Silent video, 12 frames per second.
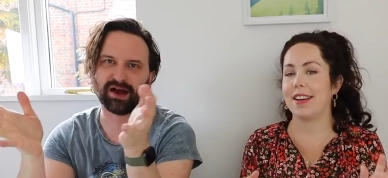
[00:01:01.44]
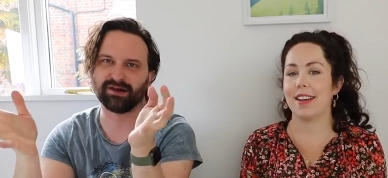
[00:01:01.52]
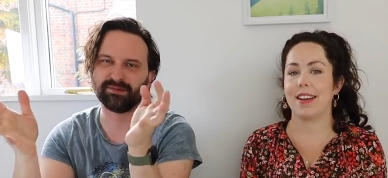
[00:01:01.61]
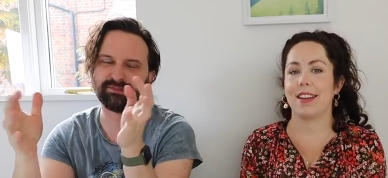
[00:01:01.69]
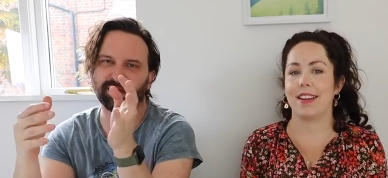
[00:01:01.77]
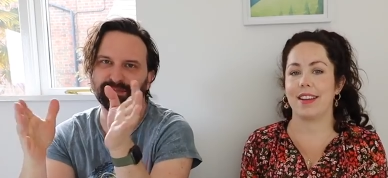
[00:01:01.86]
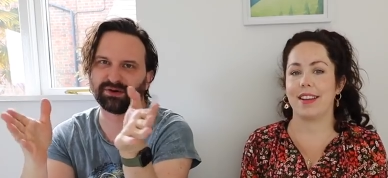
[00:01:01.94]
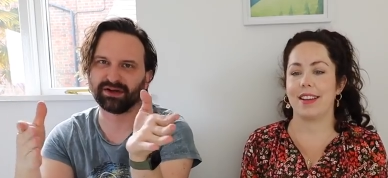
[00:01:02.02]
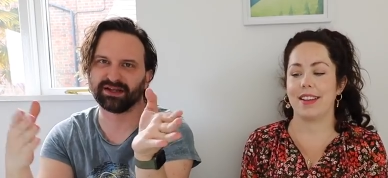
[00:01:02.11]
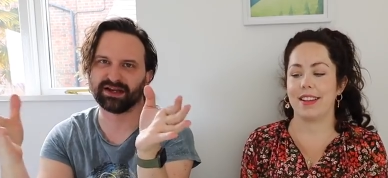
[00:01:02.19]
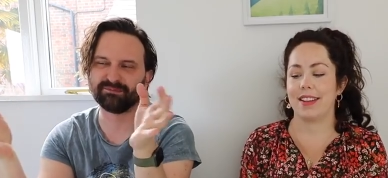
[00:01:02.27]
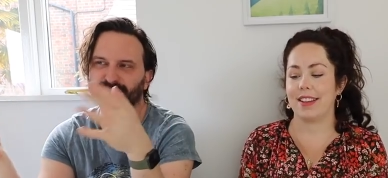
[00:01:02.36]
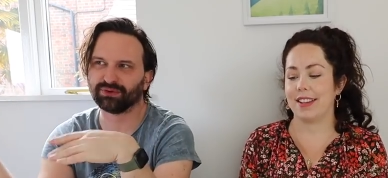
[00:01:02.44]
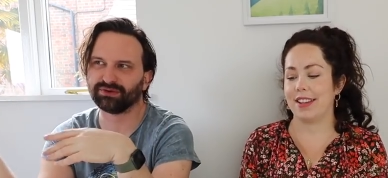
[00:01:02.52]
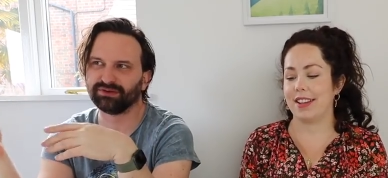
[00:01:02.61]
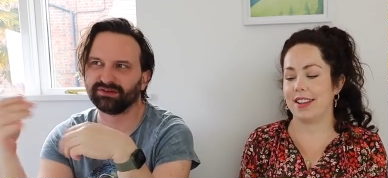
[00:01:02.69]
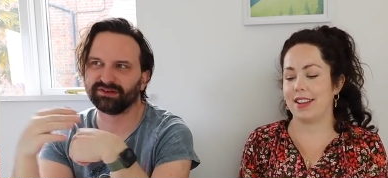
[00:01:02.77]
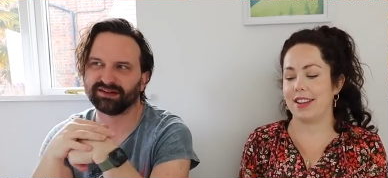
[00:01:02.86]
Speaker 1: Only people only get
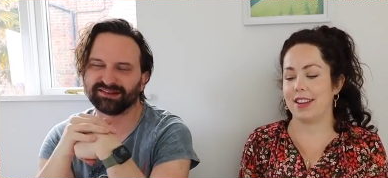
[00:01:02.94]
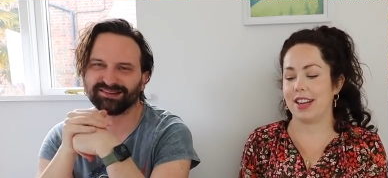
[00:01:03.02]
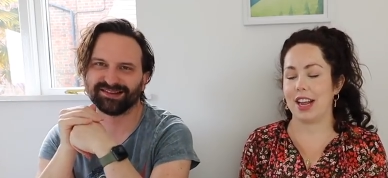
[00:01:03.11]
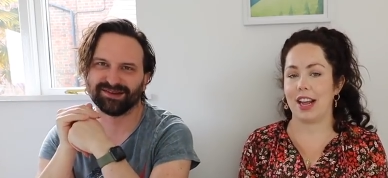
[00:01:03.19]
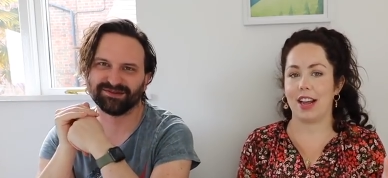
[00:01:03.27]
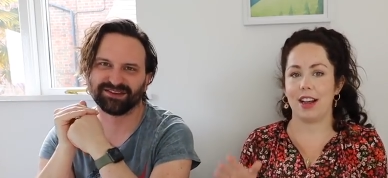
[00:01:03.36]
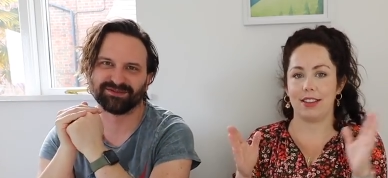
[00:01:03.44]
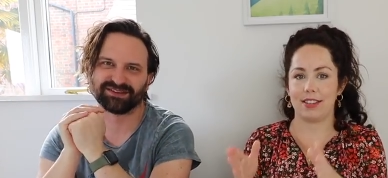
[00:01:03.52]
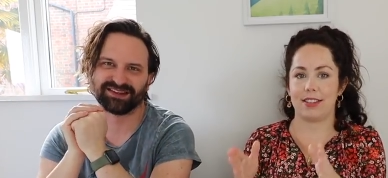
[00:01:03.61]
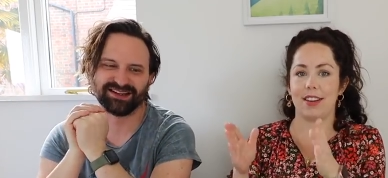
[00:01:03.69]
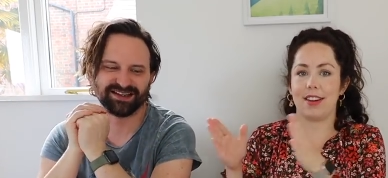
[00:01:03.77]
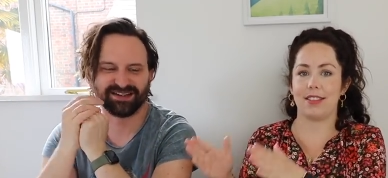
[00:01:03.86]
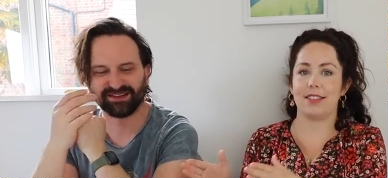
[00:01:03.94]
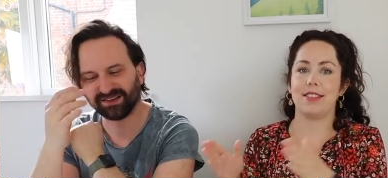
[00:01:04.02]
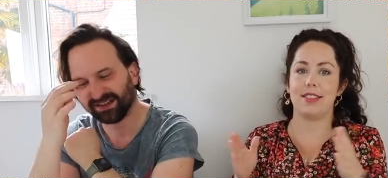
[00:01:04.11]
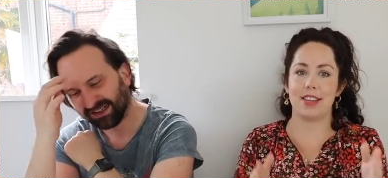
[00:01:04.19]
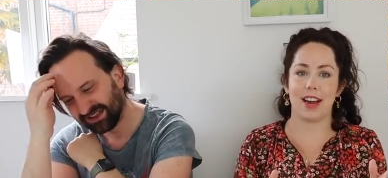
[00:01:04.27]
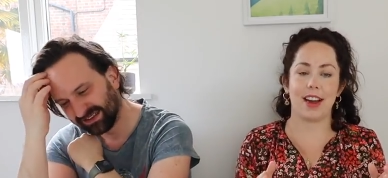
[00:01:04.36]
born at certain times at of certain,
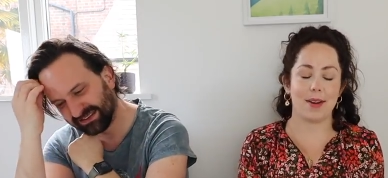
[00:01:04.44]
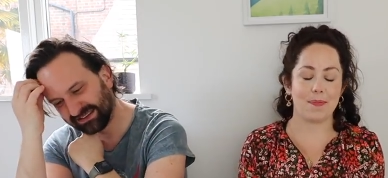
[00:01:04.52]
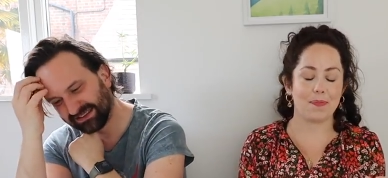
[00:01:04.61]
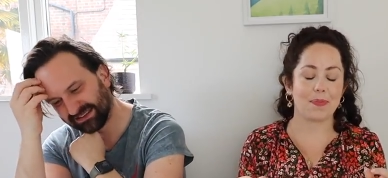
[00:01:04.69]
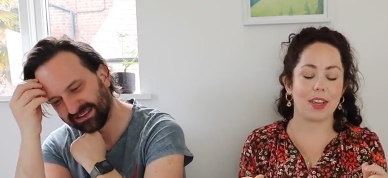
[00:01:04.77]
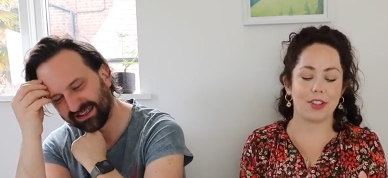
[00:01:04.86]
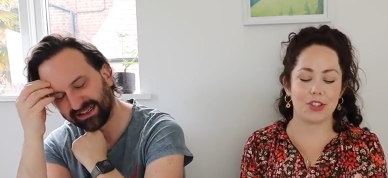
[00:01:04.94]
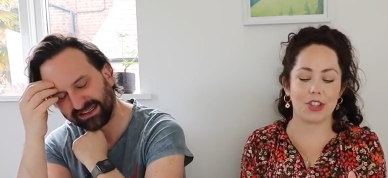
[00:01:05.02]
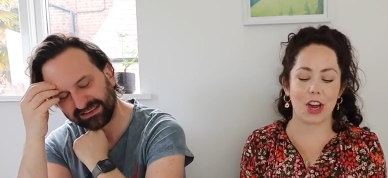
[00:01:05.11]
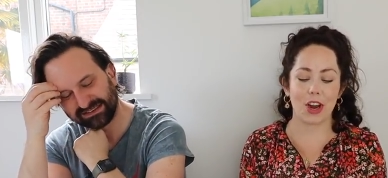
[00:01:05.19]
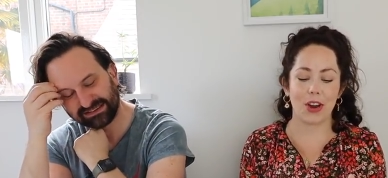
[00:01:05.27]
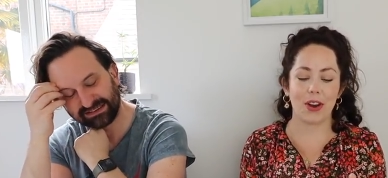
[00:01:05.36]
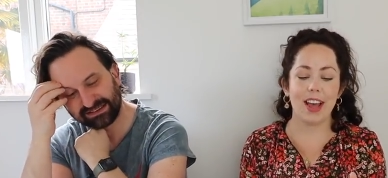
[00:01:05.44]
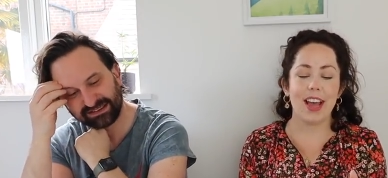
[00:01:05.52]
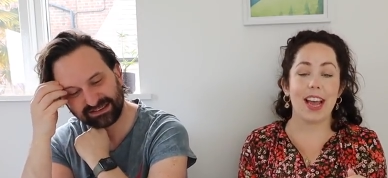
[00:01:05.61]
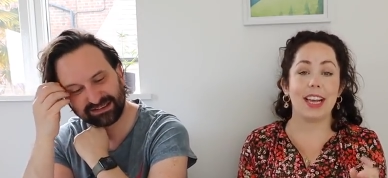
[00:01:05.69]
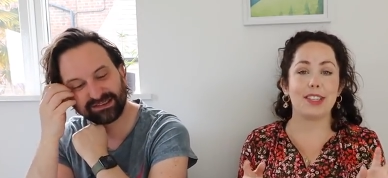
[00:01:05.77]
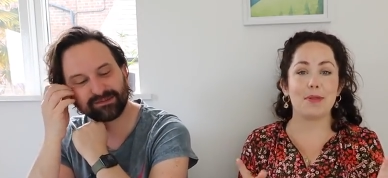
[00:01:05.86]
Speaker 2: the year. yeah. Yeah. So
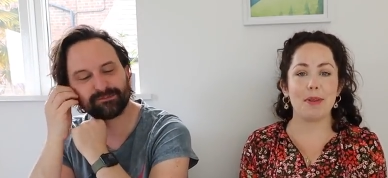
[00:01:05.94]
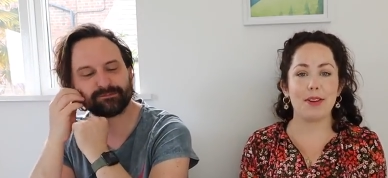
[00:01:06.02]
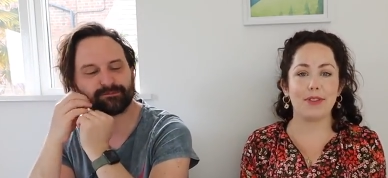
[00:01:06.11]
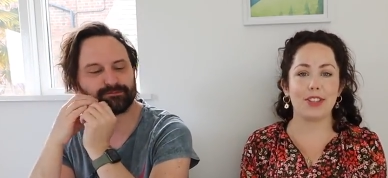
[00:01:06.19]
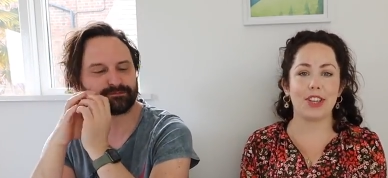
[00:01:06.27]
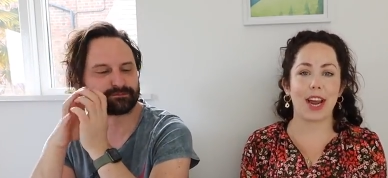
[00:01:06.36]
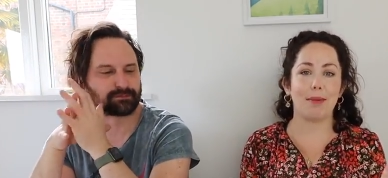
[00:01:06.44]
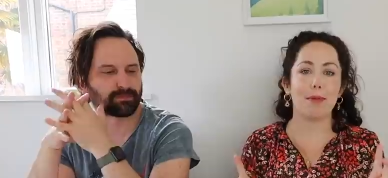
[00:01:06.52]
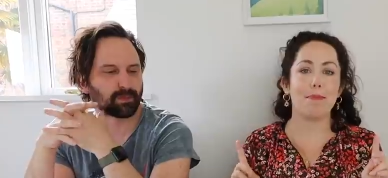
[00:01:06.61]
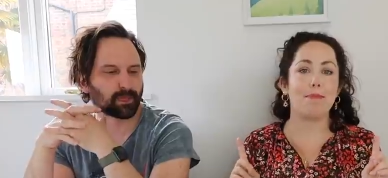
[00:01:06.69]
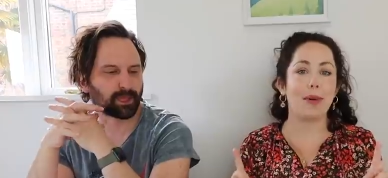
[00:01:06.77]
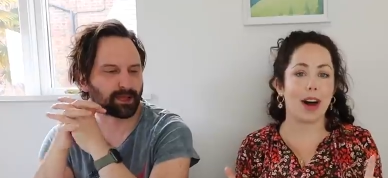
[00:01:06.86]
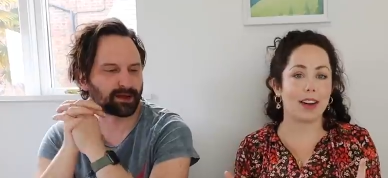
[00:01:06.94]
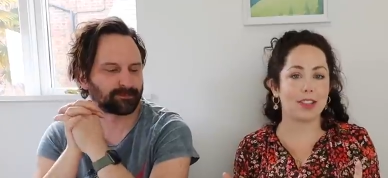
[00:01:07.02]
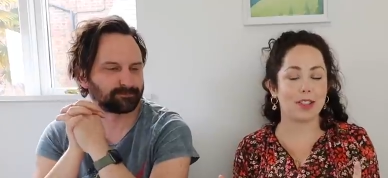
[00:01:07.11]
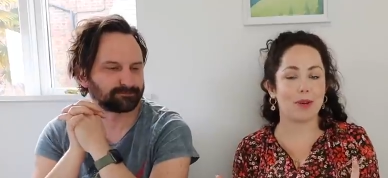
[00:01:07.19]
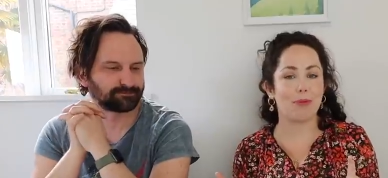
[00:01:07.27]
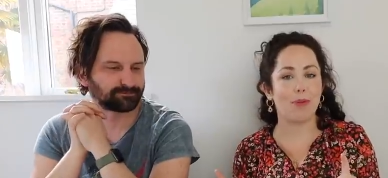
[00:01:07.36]
it's a bit of a shame, but
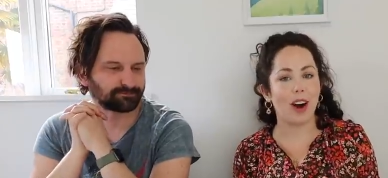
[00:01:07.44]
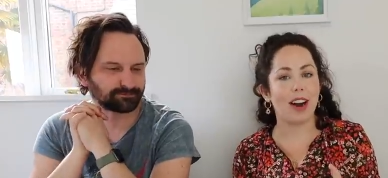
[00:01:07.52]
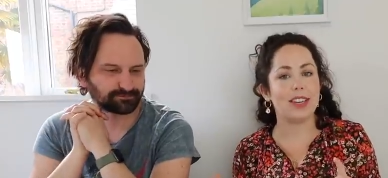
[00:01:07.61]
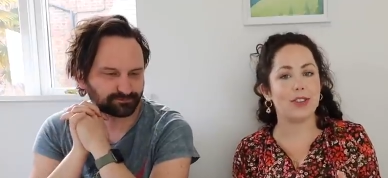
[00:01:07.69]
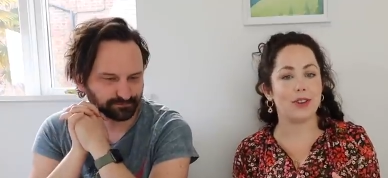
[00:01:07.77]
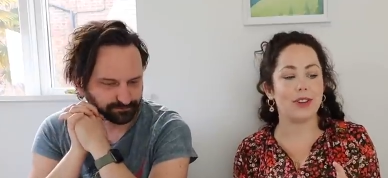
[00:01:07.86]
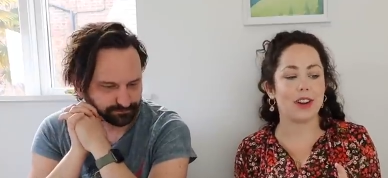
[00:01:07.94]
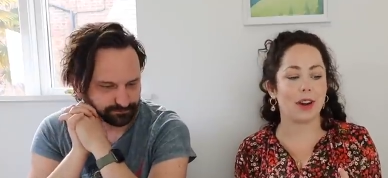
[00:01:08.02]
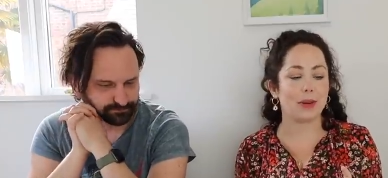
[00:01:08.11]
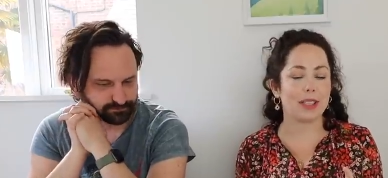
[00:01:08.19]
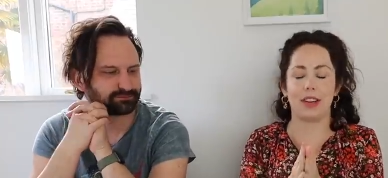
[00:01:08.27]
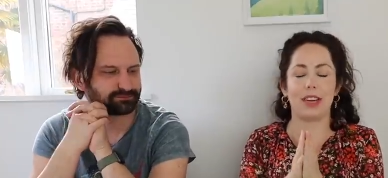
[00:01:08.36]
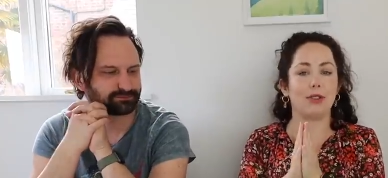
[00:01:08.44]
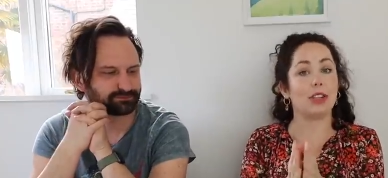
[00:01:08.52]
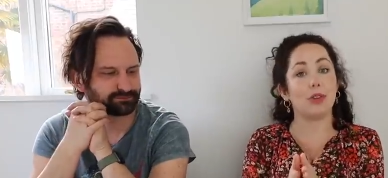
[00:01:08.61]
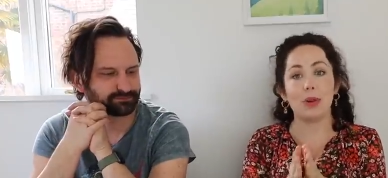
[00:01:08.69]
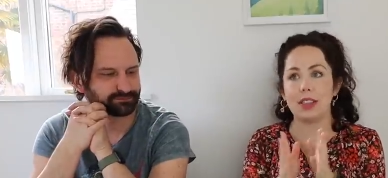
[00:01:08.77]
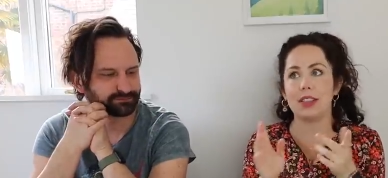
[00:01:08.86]
what I do know is Aldi
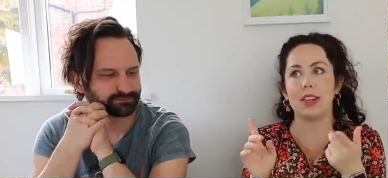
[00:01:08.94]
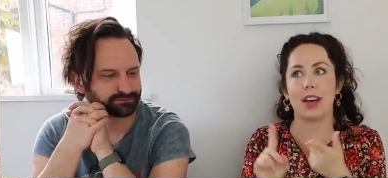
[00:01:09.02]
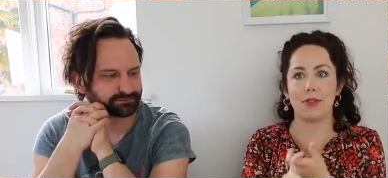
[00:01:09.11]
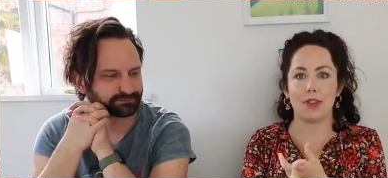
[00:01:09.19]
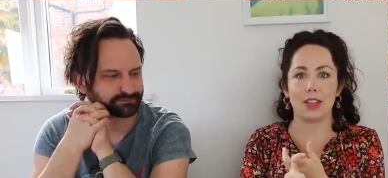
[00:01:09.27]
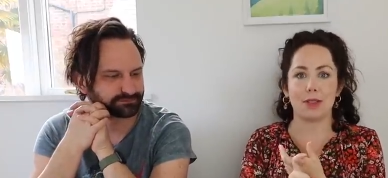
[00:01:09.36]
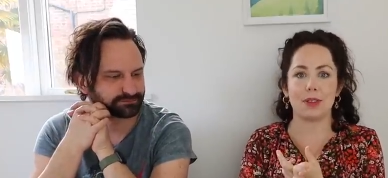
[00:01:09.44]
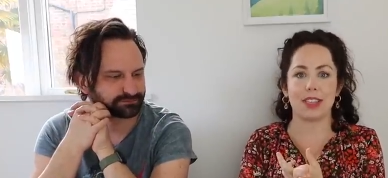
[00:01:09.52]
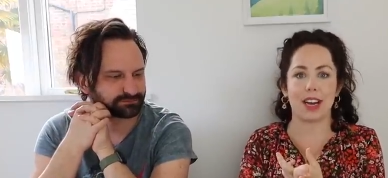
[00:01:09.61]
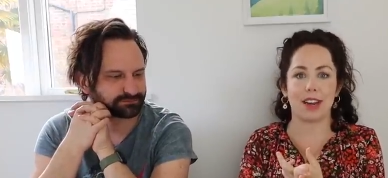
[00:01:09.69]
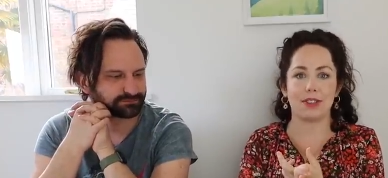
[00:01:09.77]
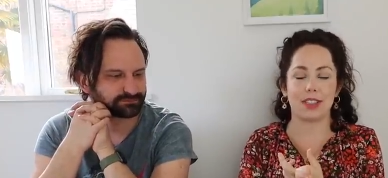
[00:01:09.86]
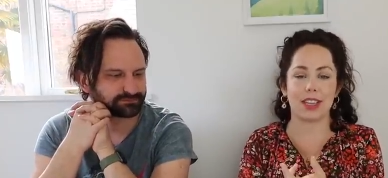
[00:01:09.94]
tweeted and Facebooked out